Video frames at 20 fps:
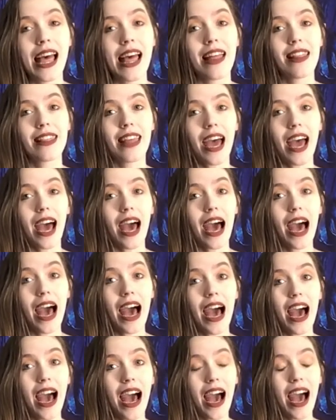that
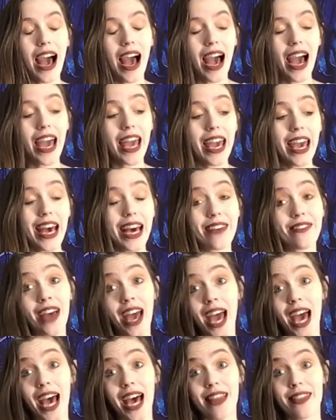I have
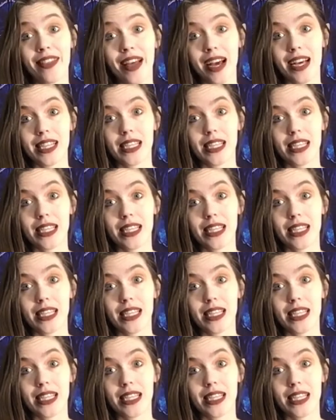had that